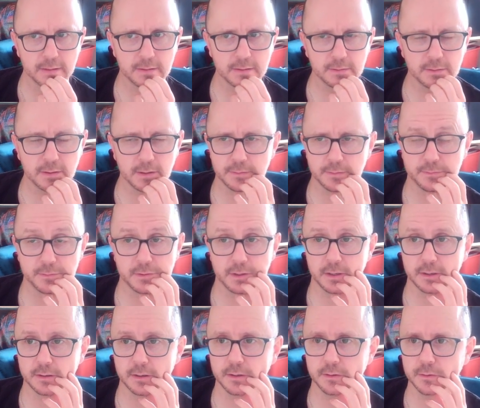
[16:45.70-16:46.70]
I
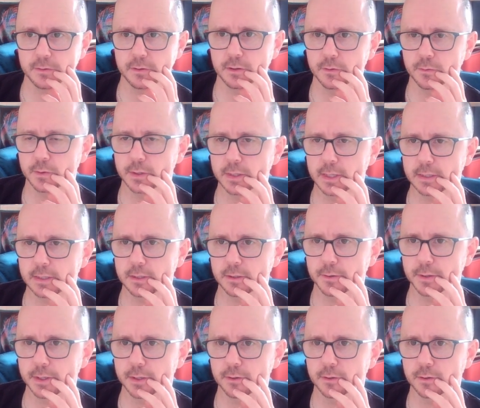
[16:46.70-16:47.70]
don't know what that's doing
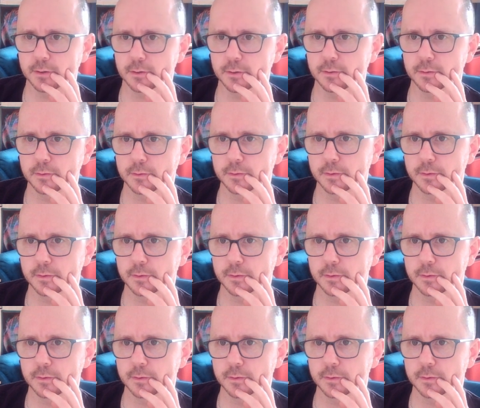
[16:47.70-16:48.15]
at all.